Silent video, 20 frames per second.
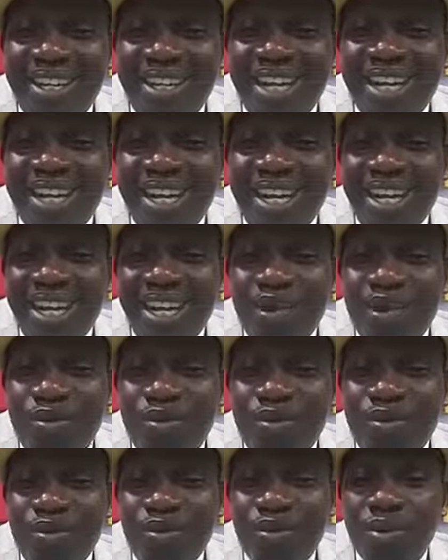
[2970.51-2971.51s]
Nana
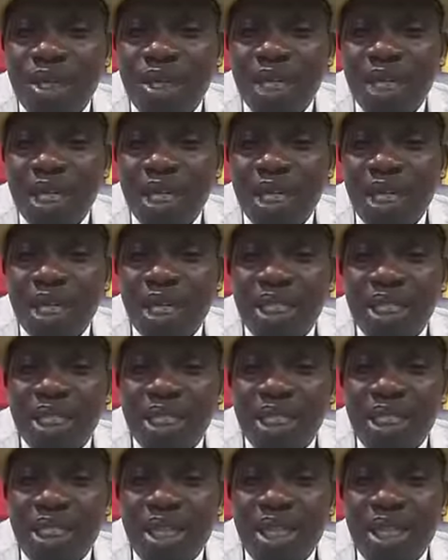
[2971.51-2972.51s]
Aku
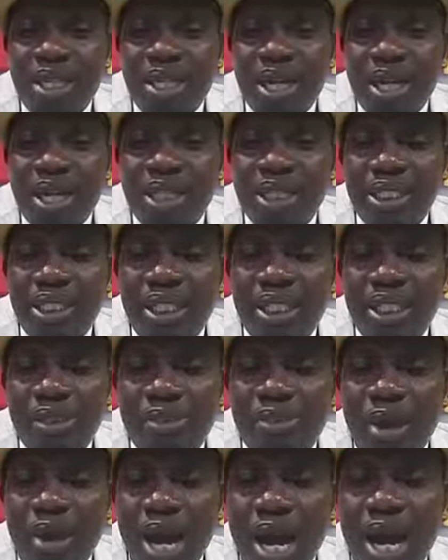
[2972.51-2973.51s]

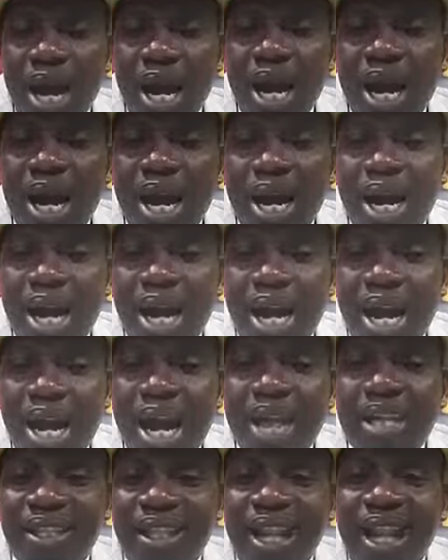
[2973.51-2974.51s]
Yirinchiwa
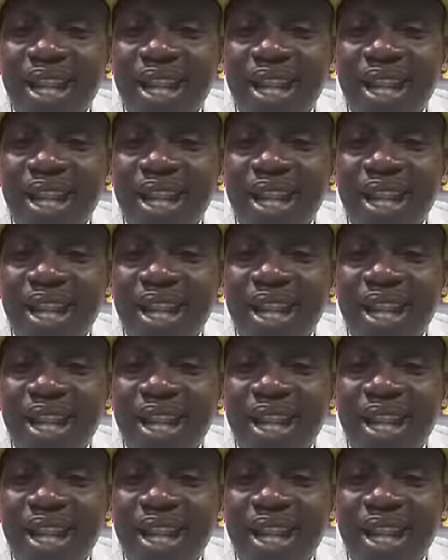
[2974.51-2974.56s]
Ata.